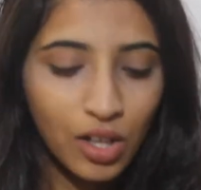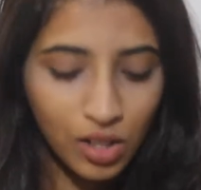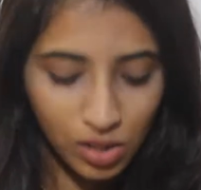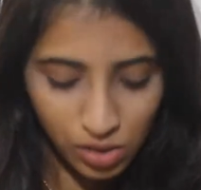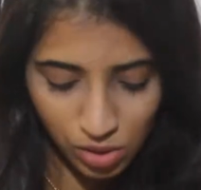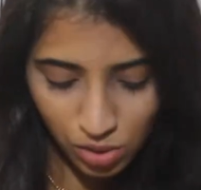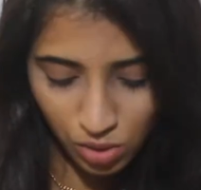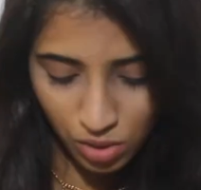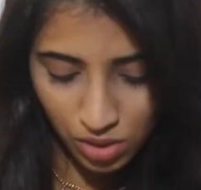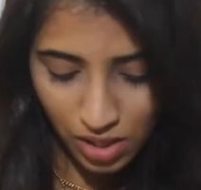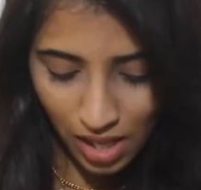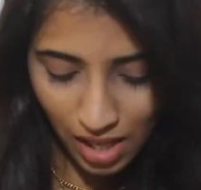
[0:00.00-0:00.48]

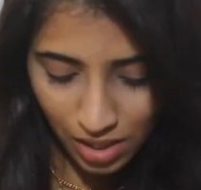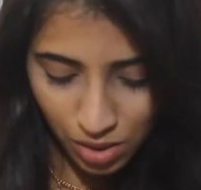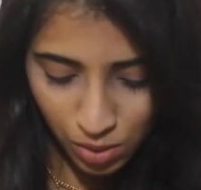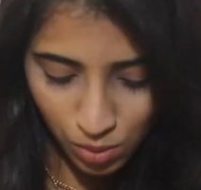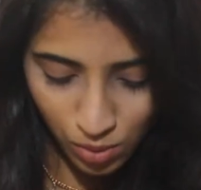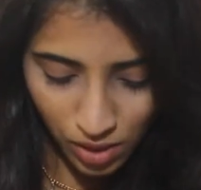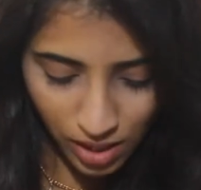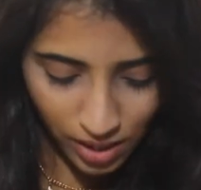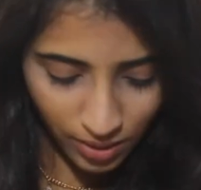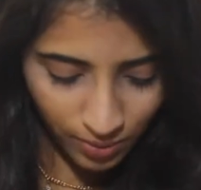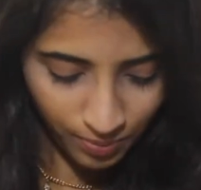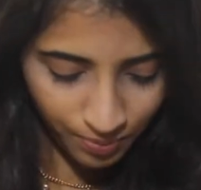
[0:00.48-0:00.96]
so that's
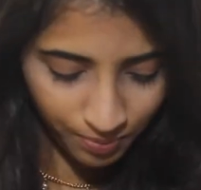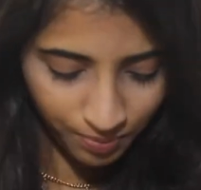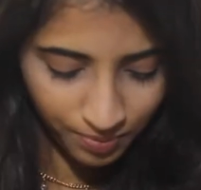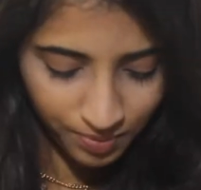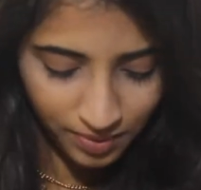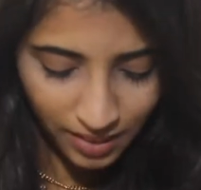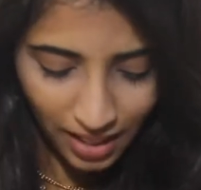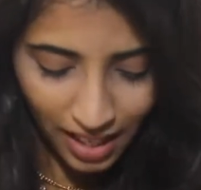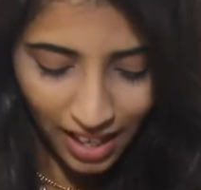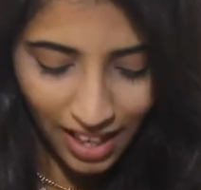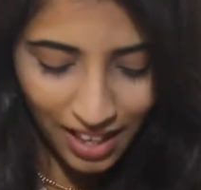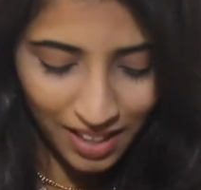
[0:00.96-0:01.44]
why
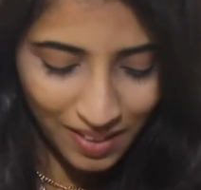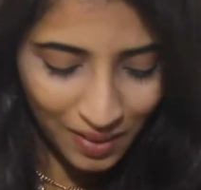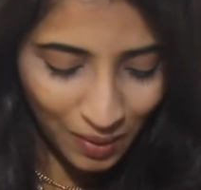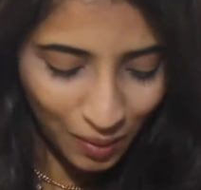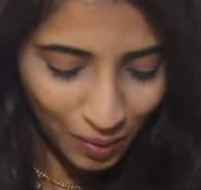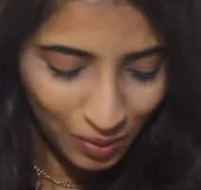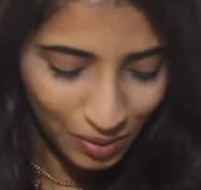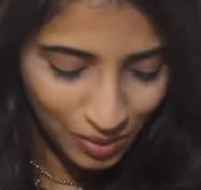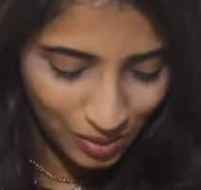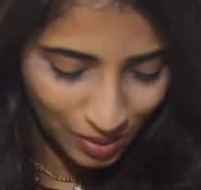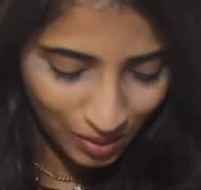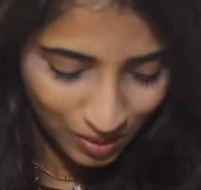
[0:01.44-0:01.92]
and
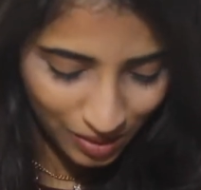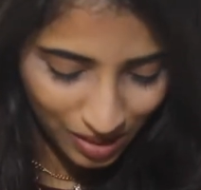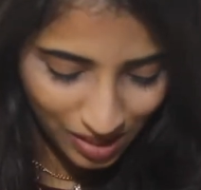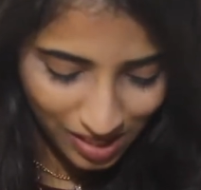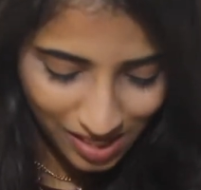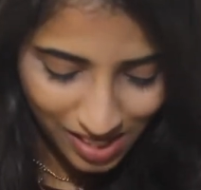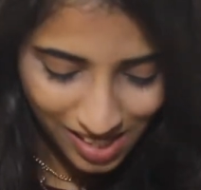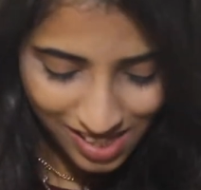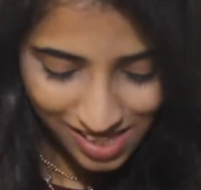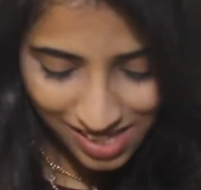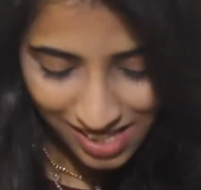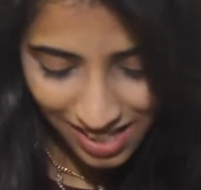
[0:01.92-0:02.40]
also
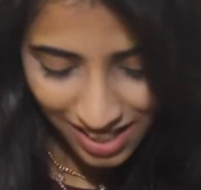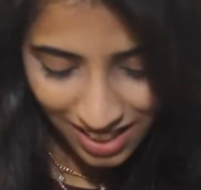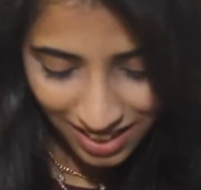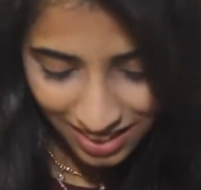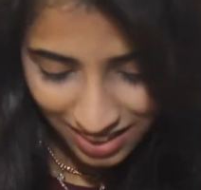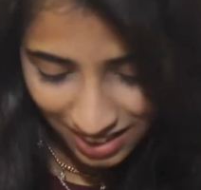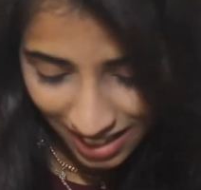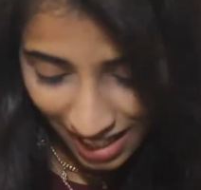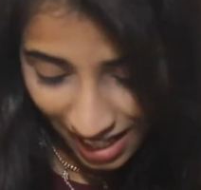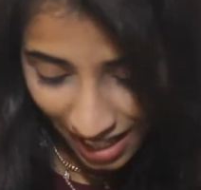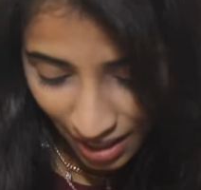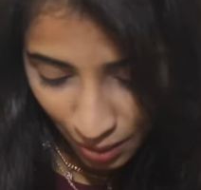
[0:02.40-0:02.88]
this is the
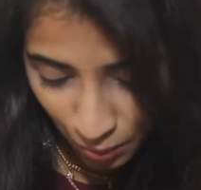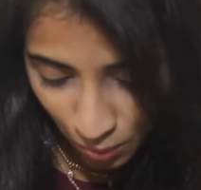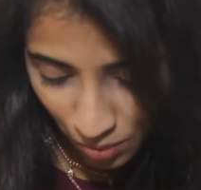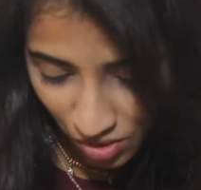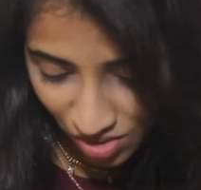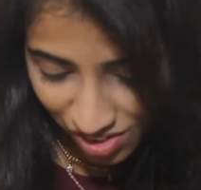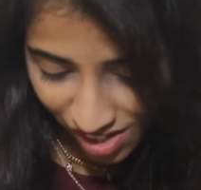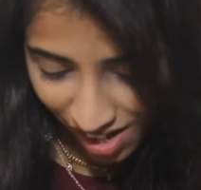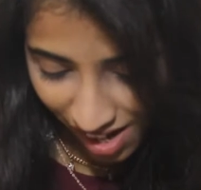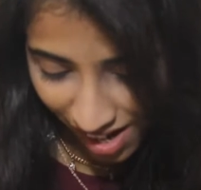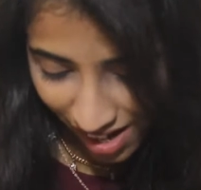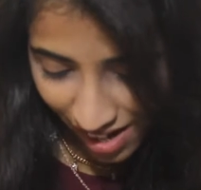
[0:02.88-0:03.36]
thing
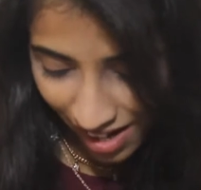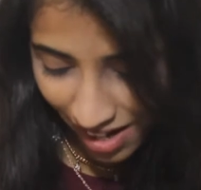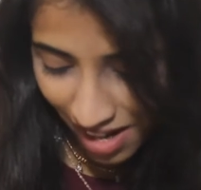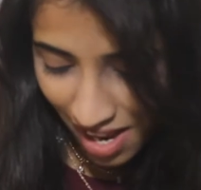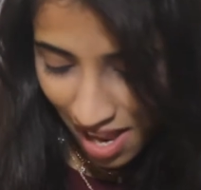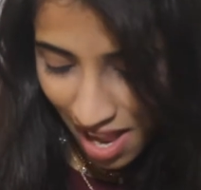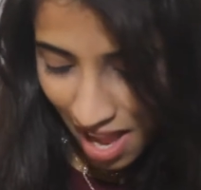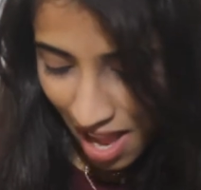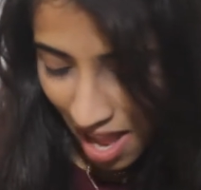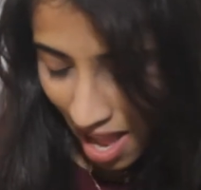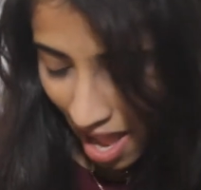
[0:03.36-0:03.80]
which I